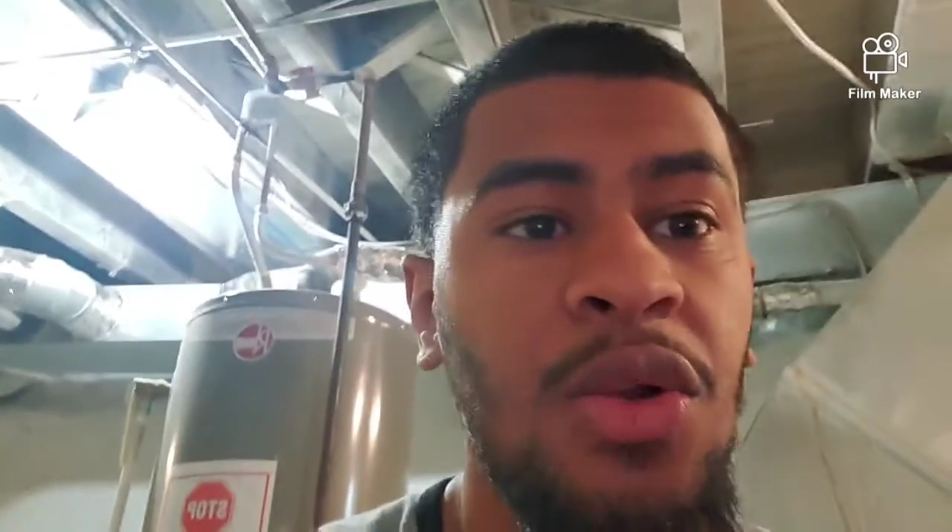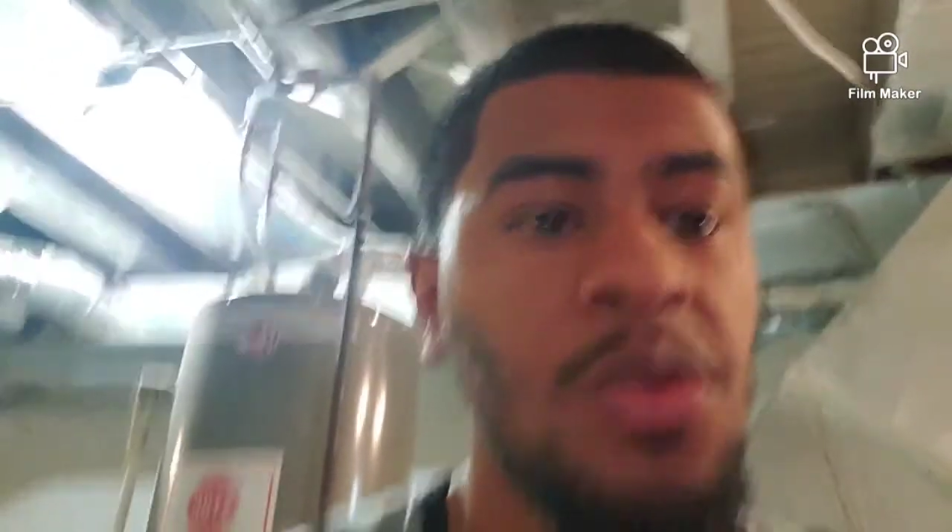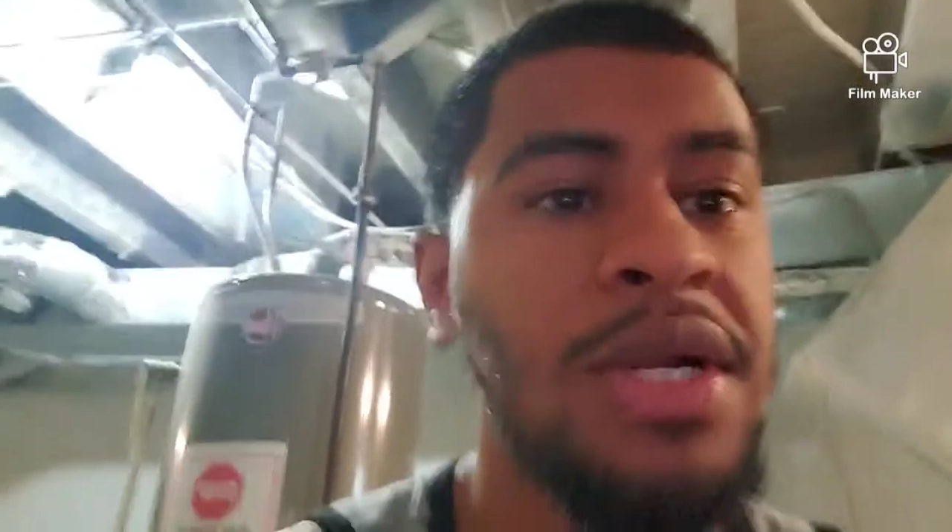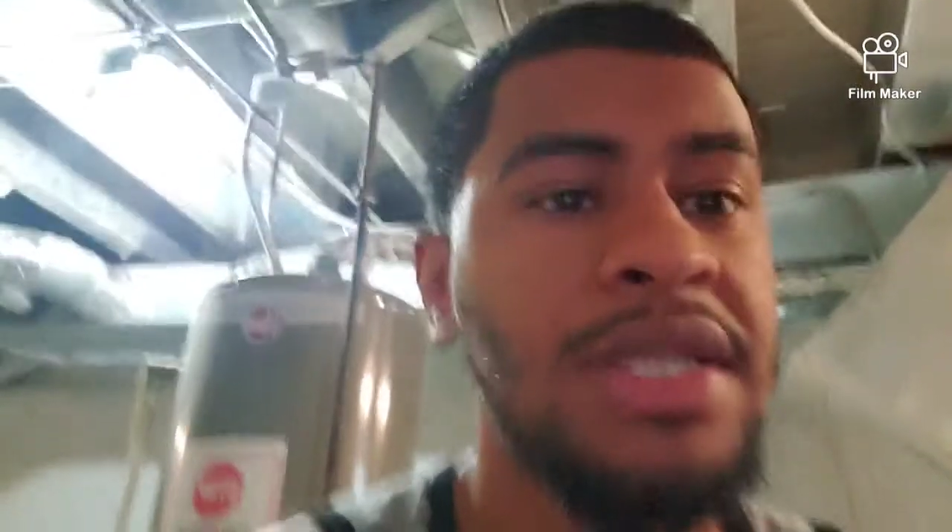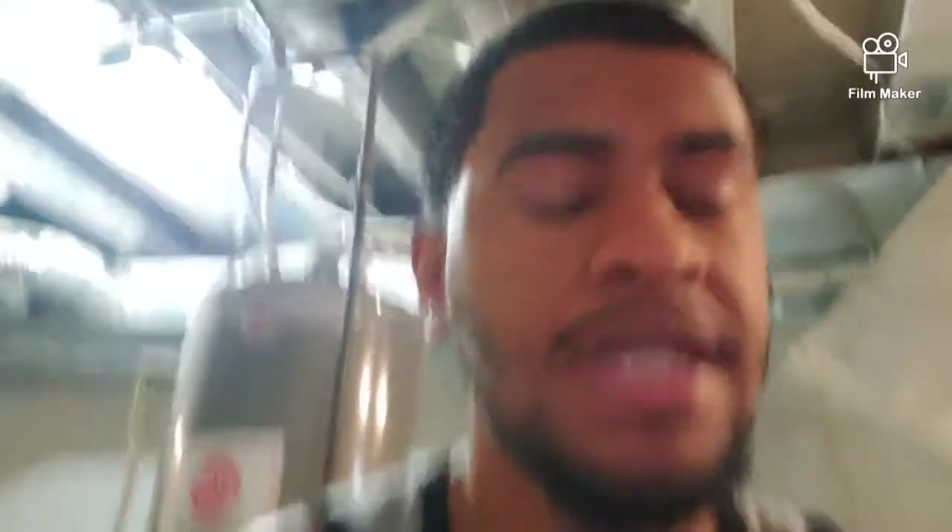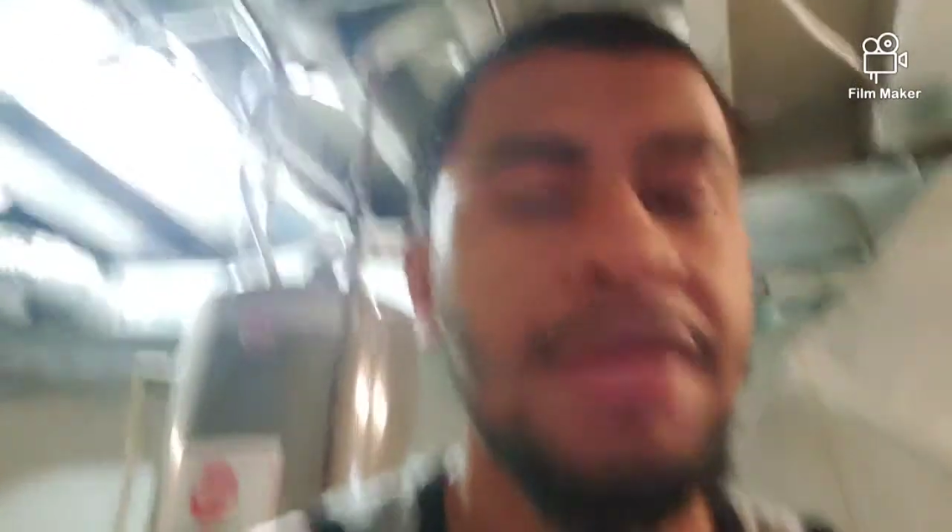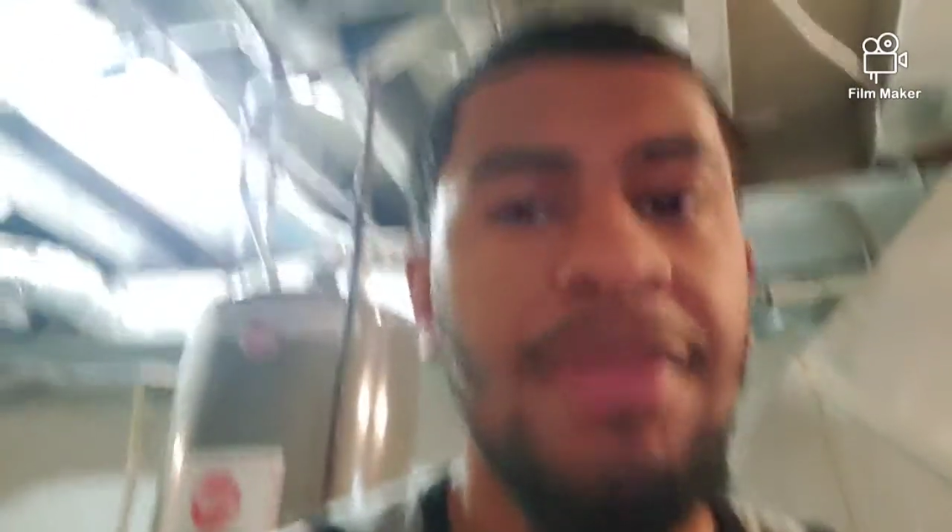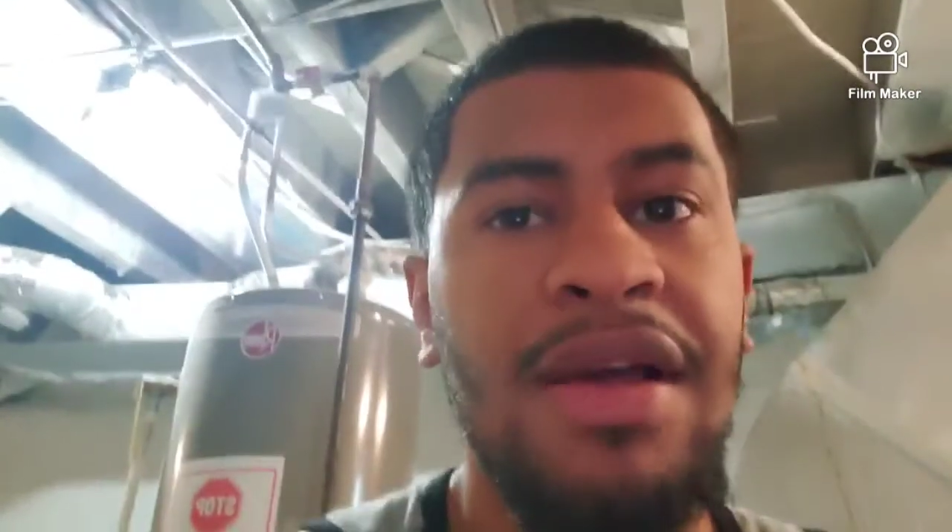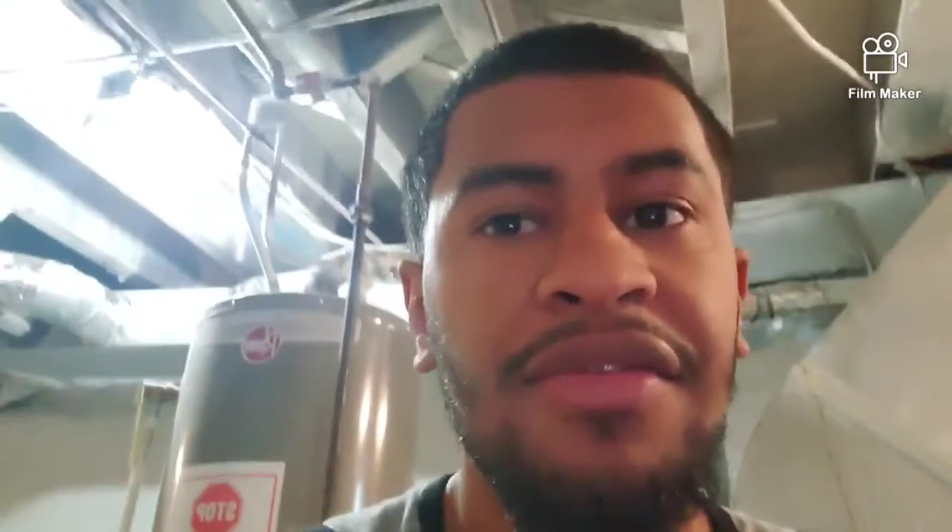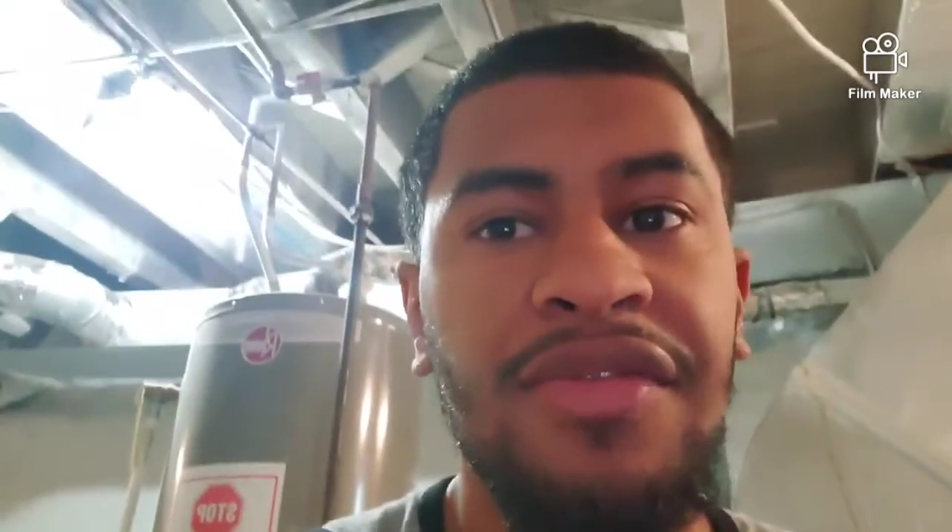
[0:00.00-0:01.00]
quarantine
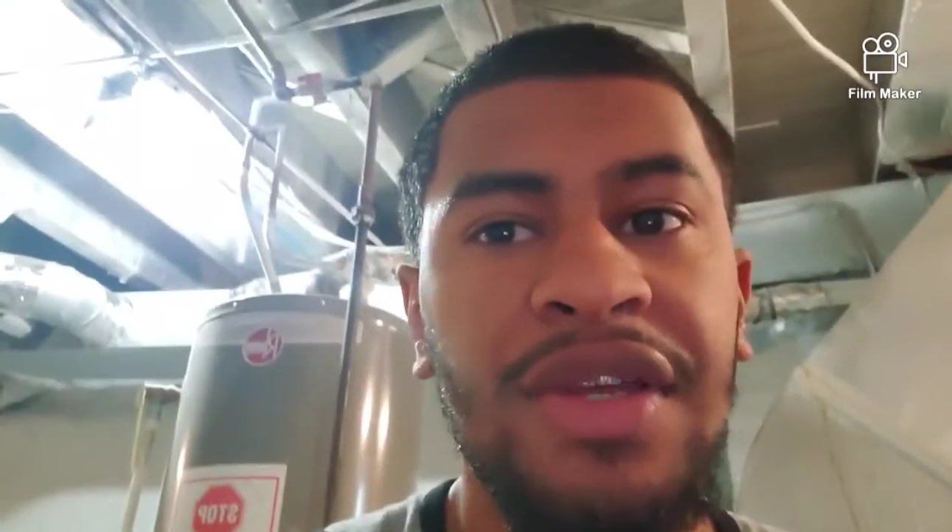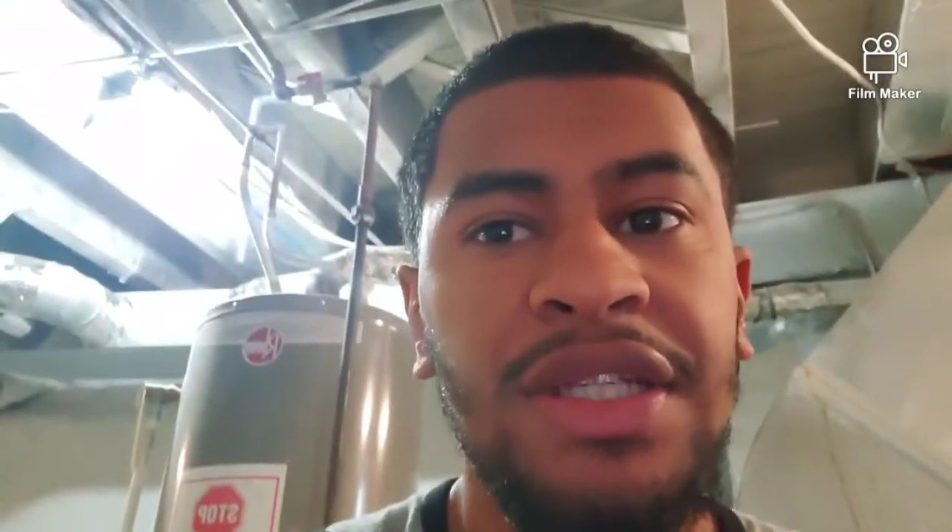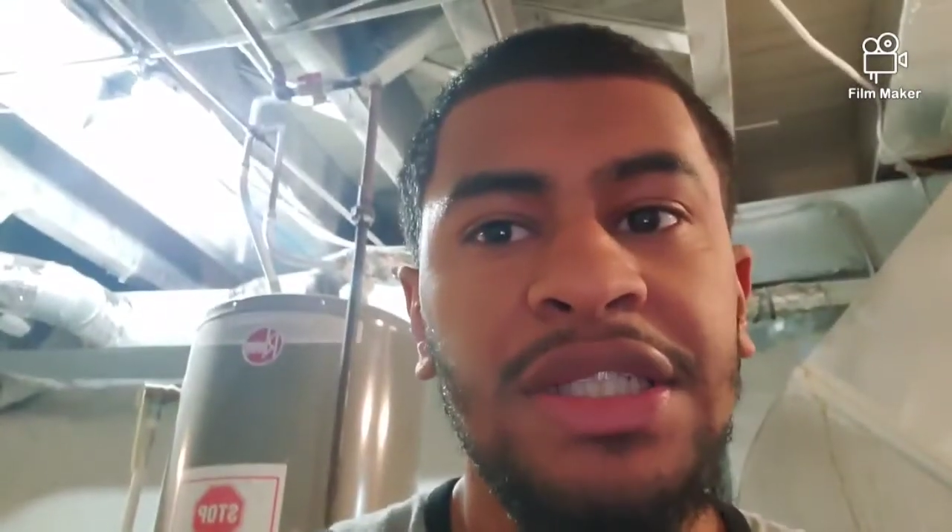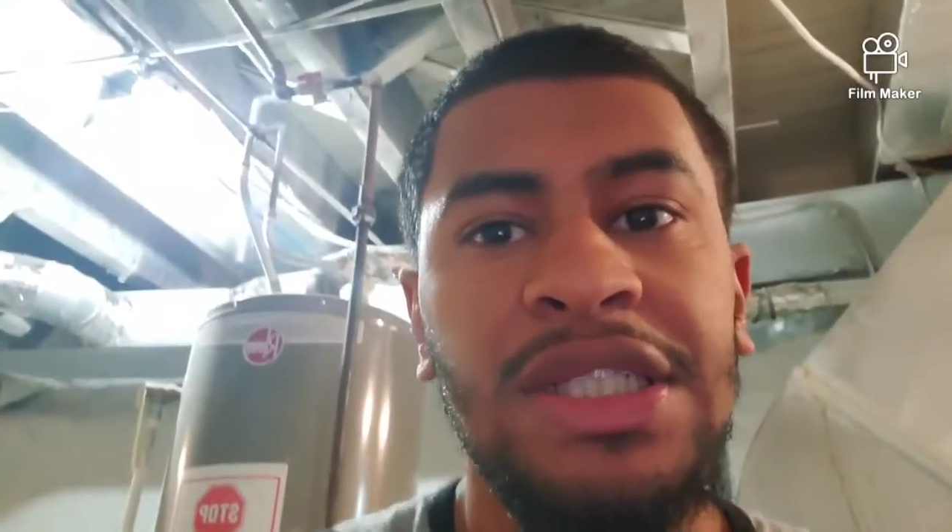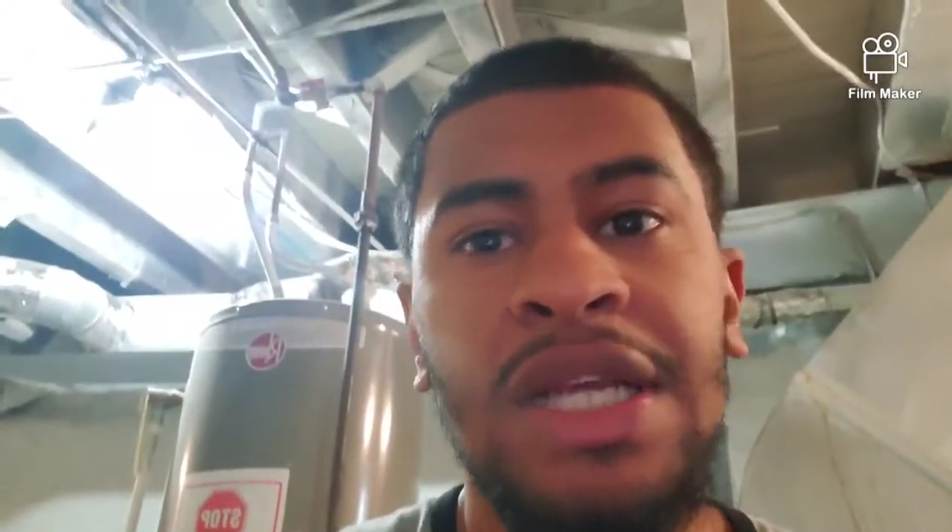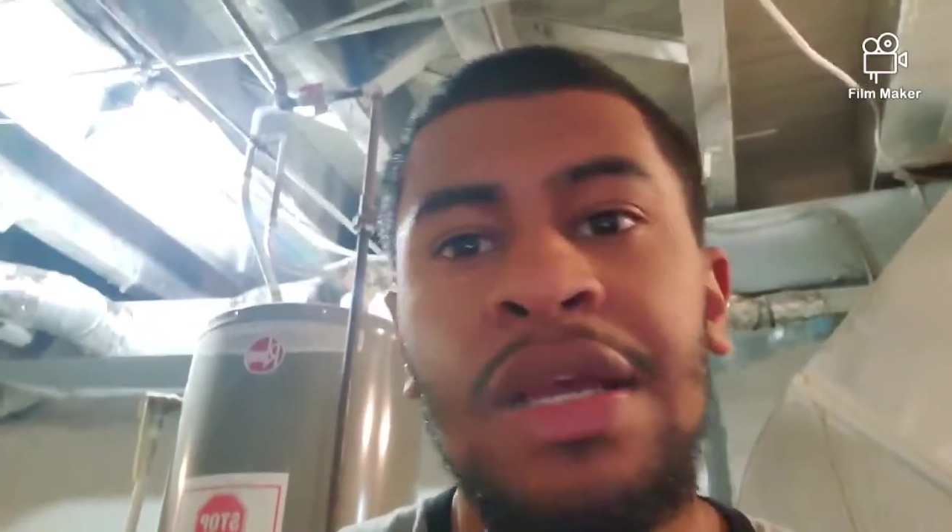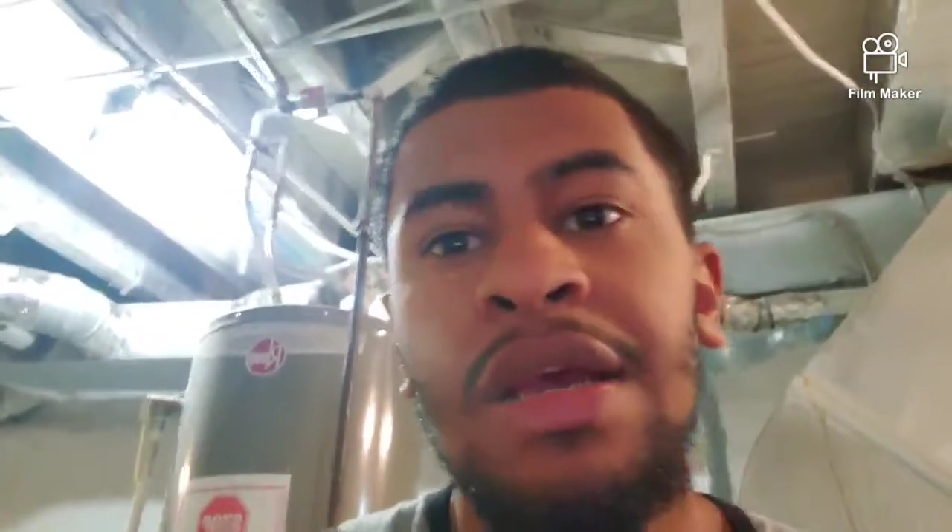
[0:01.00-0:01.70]
my fish,